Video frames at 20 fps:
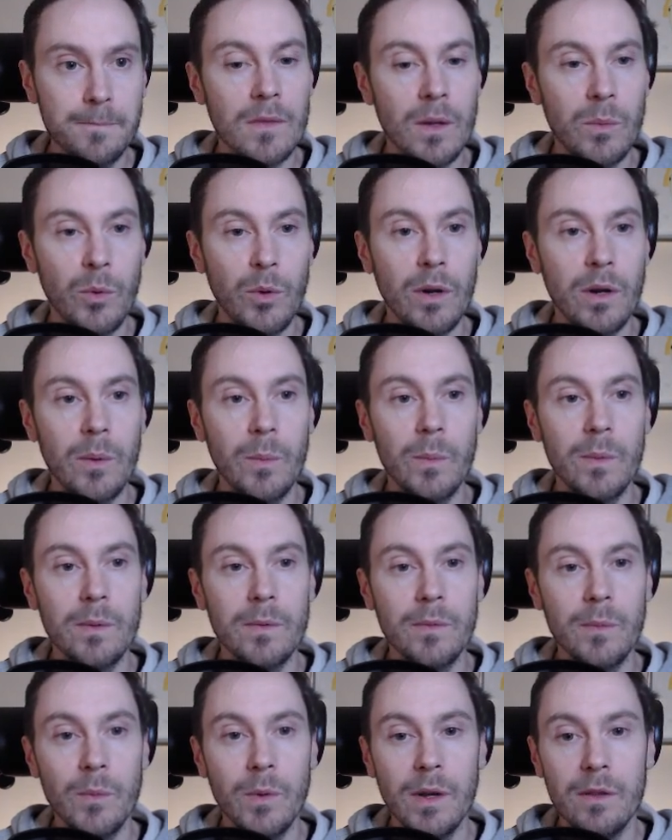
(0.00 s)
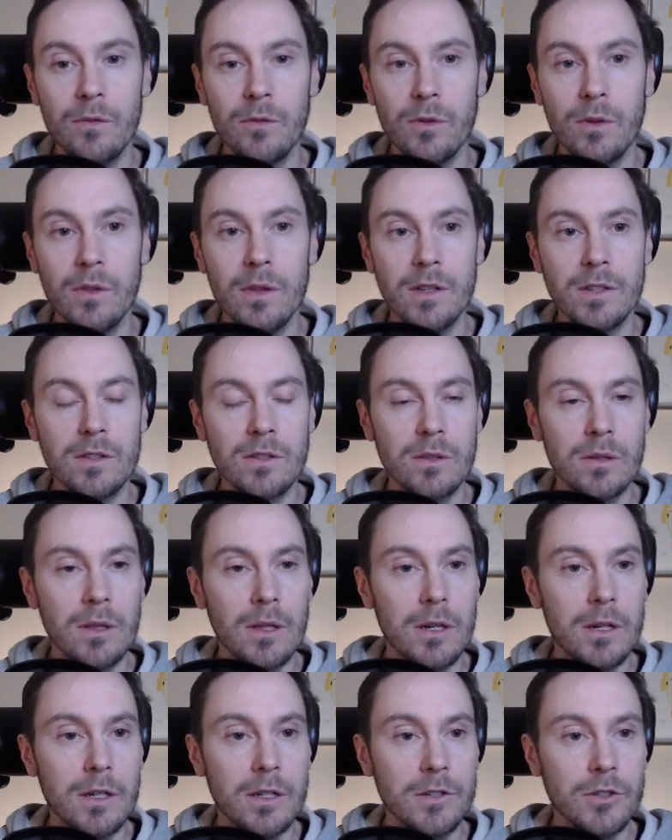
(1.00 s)
I'm gonna wait for this to
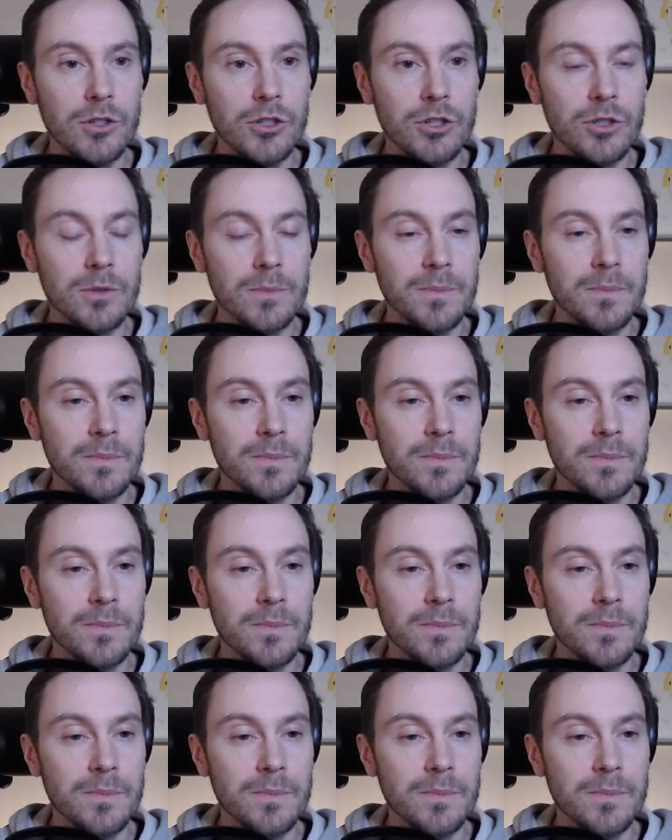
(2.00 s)
launch.